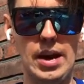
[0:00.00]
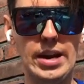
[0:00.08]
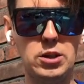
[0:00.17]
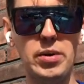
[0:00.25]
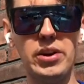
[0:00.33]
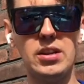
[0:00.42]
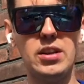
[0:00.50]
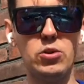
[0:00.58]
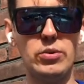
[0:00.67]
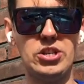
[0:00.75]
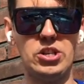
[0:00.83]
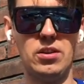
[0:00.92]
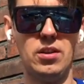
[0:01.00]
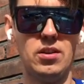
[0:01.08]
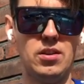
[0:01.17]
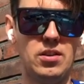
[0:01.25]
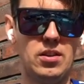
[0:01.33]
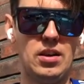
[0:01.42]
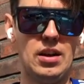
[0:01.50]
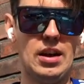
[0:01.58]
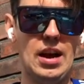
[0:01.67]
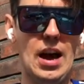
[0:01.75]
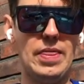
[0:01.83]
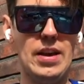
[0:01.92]
expert intuition,
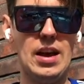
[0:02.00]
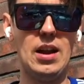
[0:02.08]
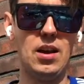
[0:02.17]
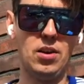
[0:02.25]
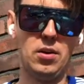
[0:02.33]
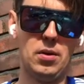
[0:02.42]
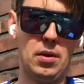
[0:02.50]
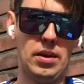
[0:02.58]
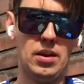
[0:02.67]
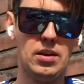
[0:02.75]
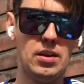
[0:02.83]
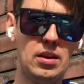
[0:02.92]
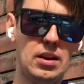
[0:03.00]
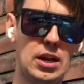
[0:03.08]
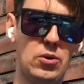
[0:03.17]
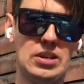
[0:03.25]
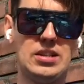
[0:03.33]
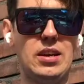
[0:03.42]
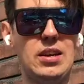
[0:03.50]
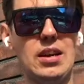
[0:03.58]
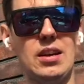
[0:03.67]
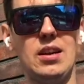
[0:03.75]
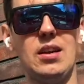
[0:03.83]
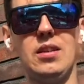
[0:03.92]
and then investing
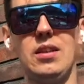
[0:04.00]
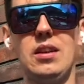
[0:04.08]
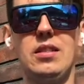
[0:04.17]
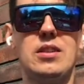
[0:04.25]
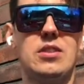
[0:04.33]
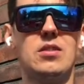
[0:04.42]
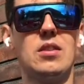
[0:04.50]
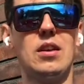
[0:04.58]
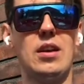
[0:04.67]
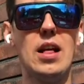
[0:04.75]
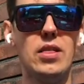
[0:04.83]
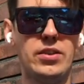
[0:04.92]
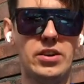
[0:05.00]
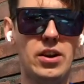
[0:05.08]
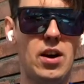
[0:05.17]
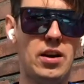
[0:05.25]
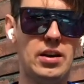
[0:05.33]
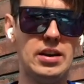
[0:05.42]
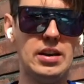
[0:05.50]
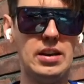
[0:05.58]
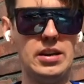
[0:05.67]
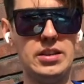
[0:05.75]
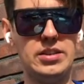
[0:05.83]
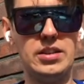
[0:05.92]
in this healthcare
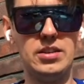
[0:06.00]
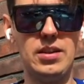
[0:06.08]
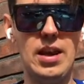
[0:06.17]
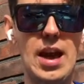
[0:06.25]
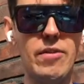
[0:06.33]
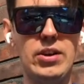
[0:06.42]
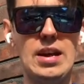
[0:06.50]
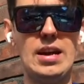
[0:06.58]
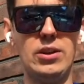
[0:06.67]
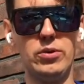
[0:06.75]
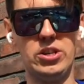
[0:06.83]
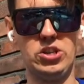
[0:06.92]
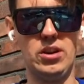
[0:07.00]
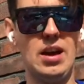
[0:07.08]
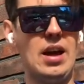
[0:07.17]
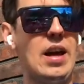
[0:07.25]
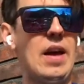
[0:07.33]
is this everyday intuition.